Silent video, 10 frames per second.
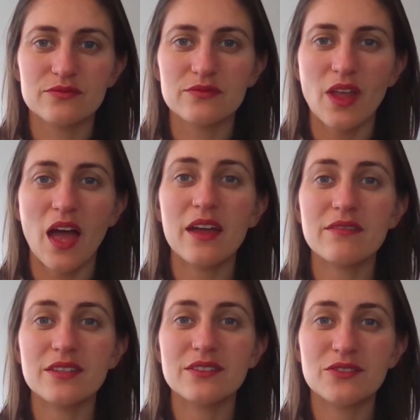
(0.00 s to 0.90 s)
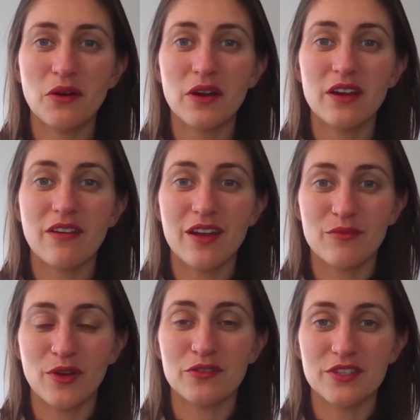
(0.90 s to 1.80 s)
I have this story around
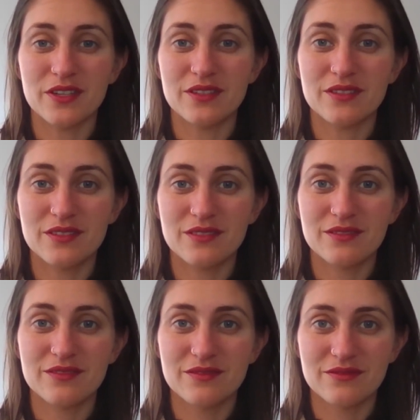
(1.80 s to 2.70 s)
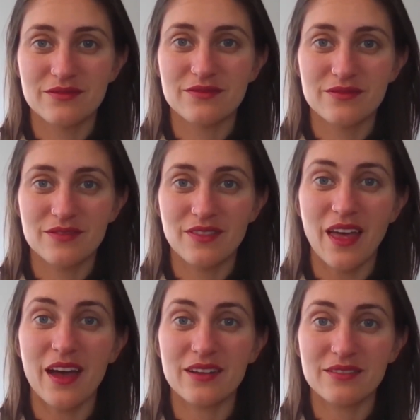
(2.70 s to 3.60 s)
emotions
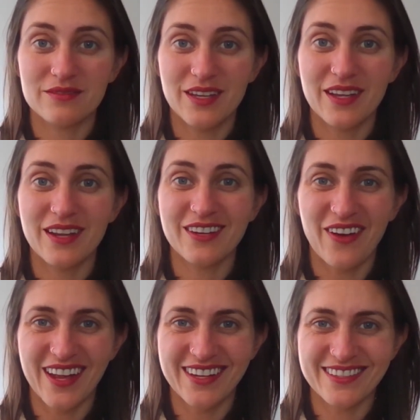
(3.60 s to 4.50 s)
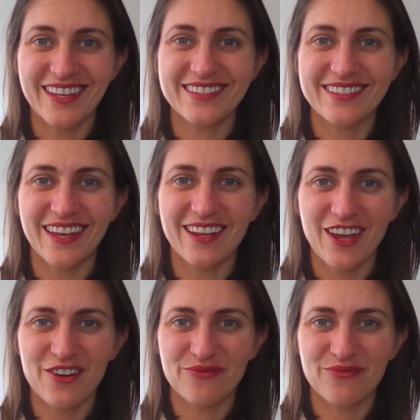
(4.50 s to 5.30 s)
that, and go ahead and say it again.